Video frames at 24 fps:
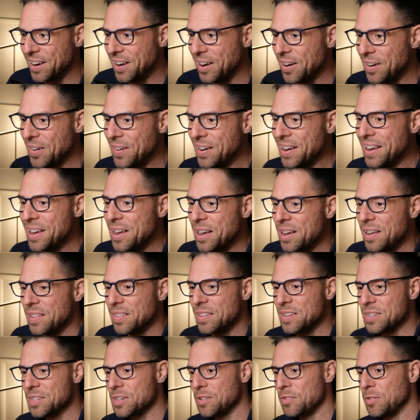we go.
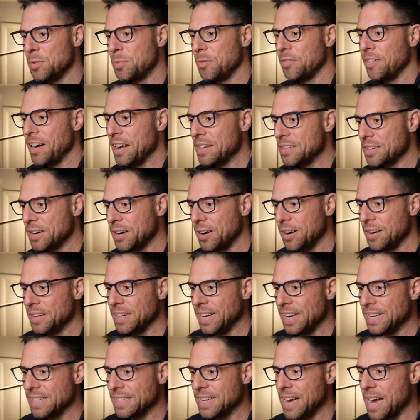This server provides the
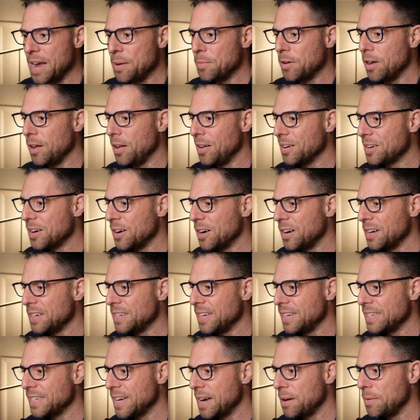current date and time. Call
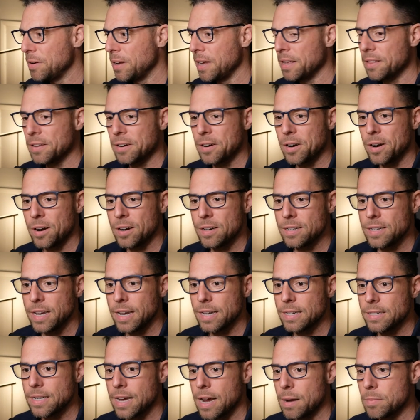current date time to get the current
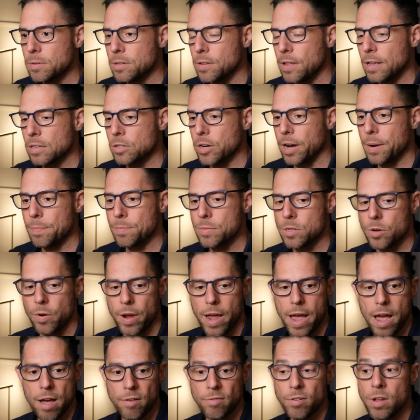date and time. So that's great. So
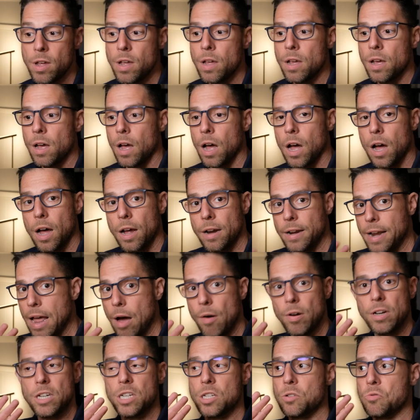we have uh,
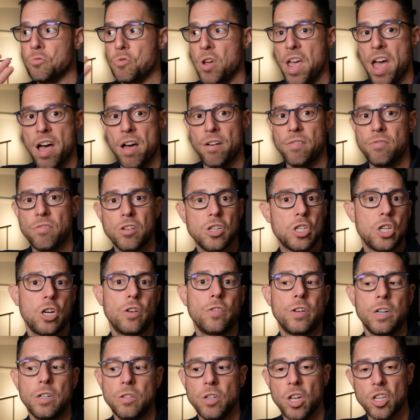now we just we have a
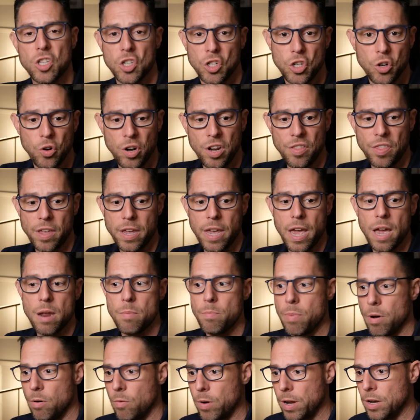server. It doesn't do anything
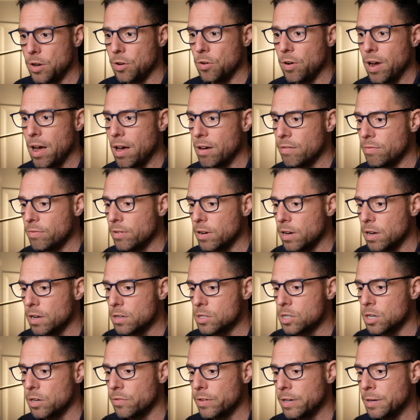yet, but we do have
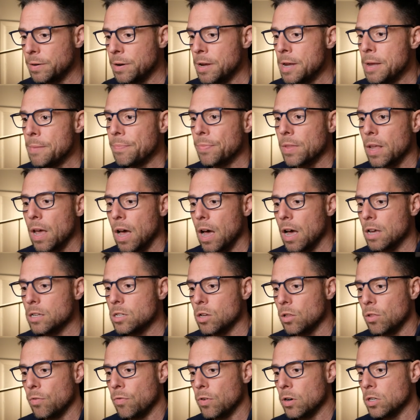a server. Uh,
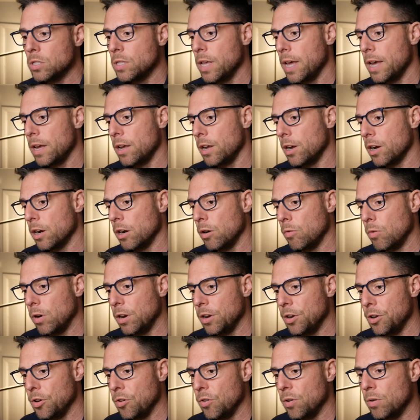so the first thing you're going to
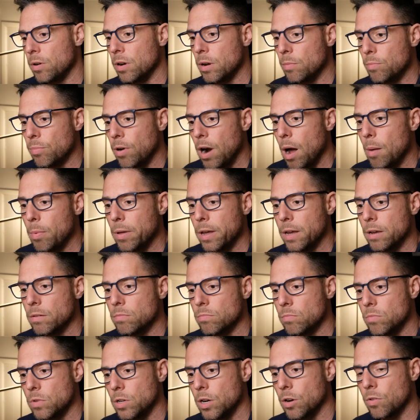want to do, and, and, probably
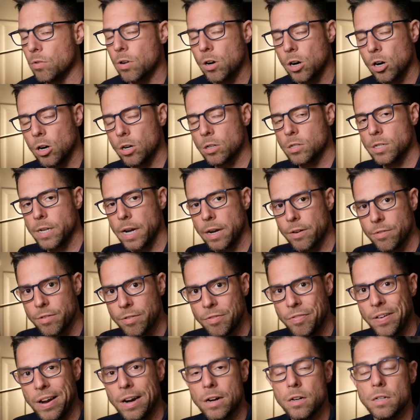you know current state of
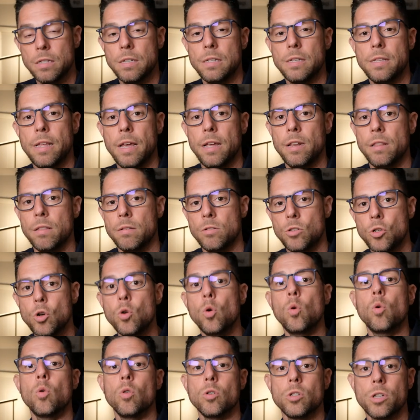affairs, is that
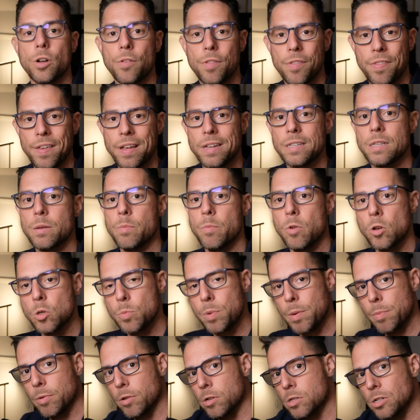tools are the things that
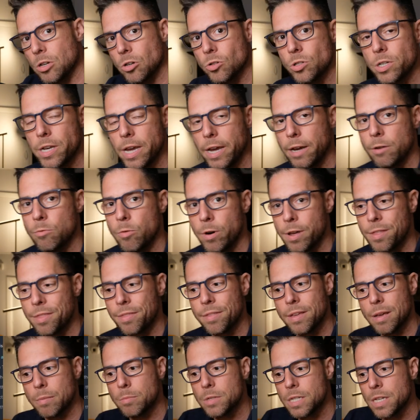most people associate
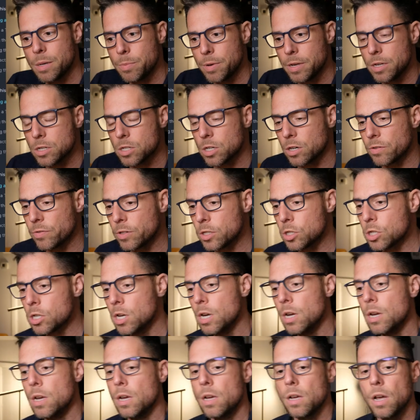with MCP servers.
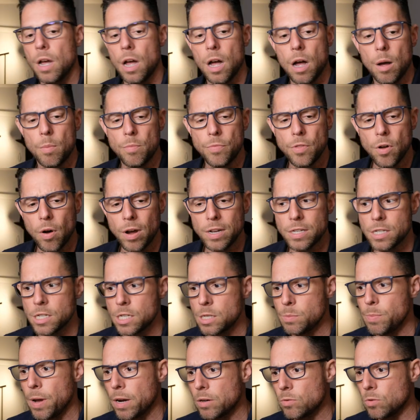Um, though I
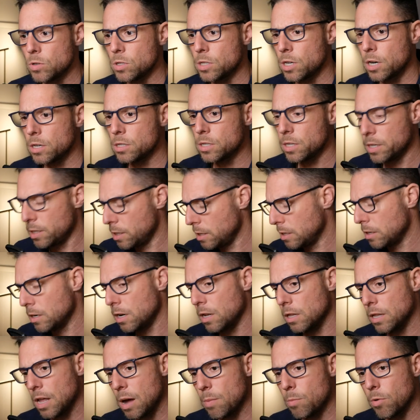suspect we'll start
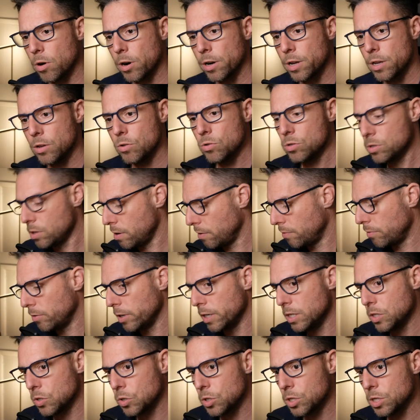seeing a lot more use of
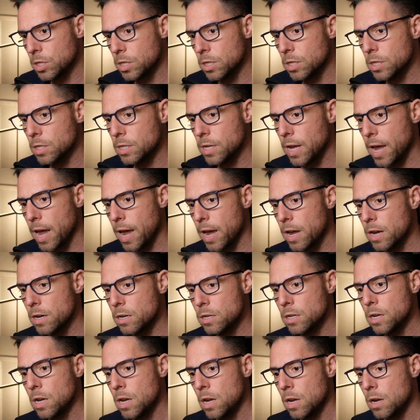resources
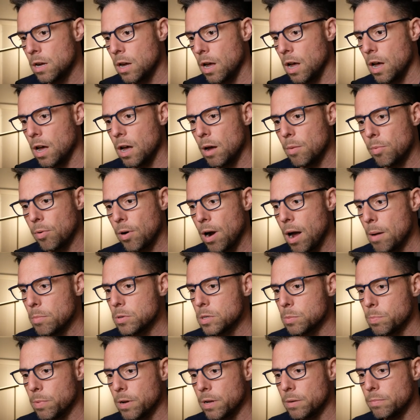and uh,
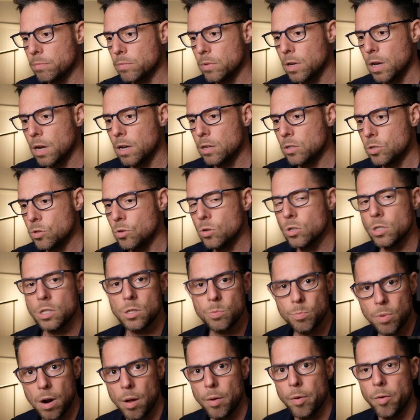prompts, but uh, tools
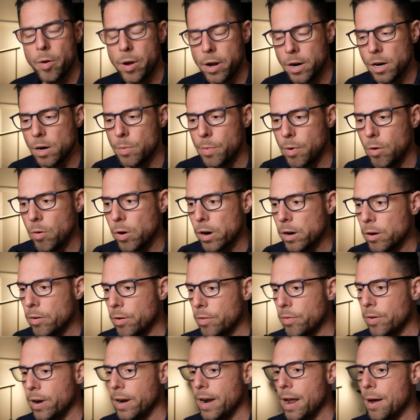is probably what you're going to be working
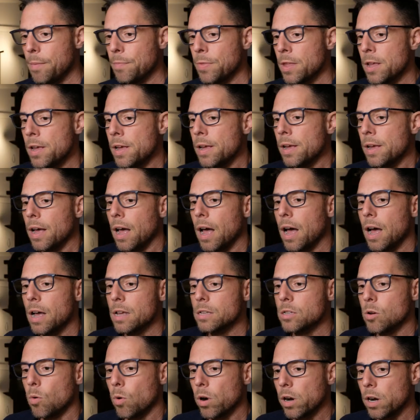with right now.
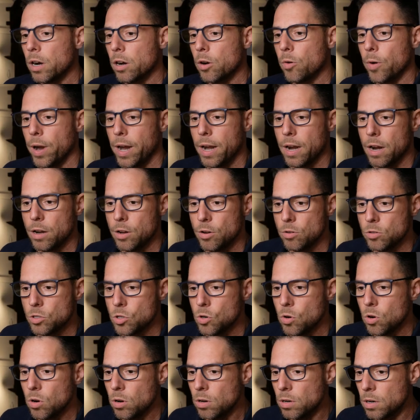Uh, so we're going to create a new
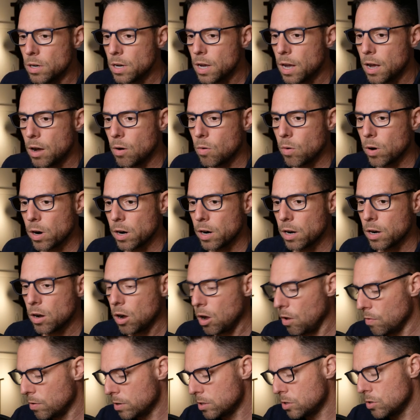tool. we're going to
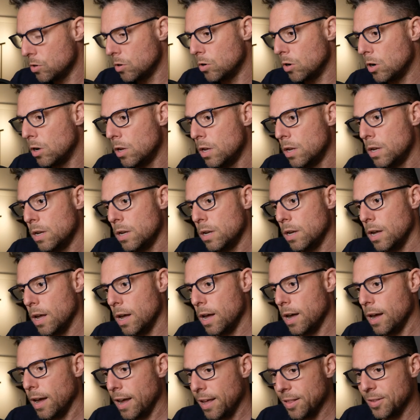call this tool.
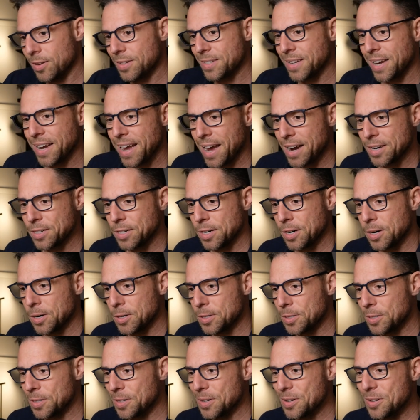Uh, it looks like actually
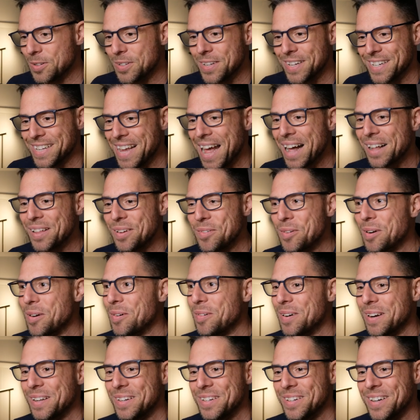cursor knows exactly what
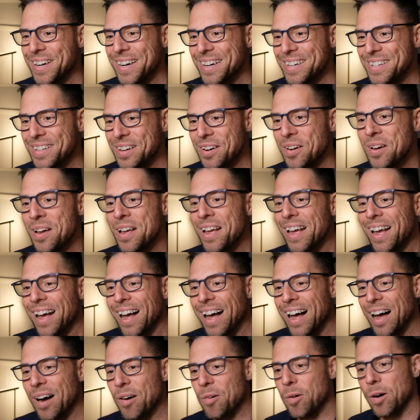I want to do here. So
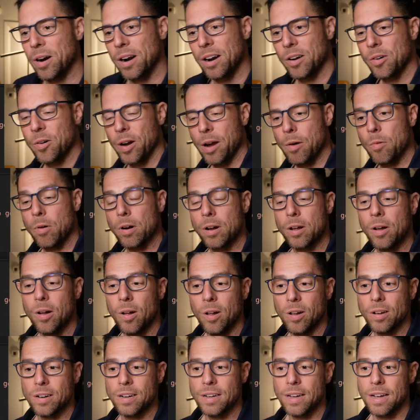uh, we're going to create one
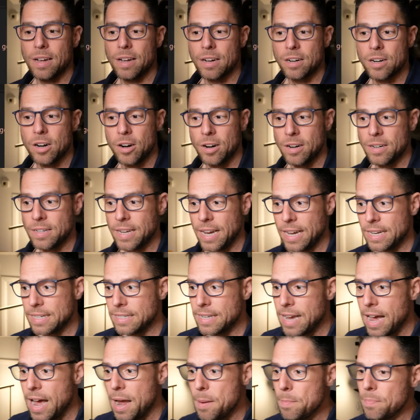called uh, current date
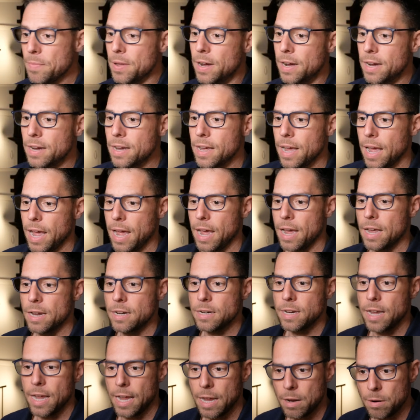and time,
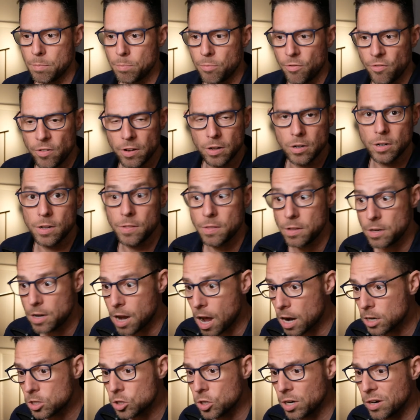and it filled in the
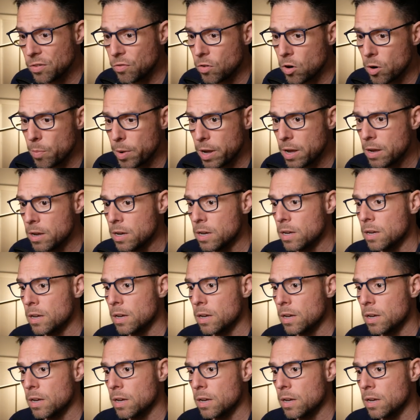doc string for me.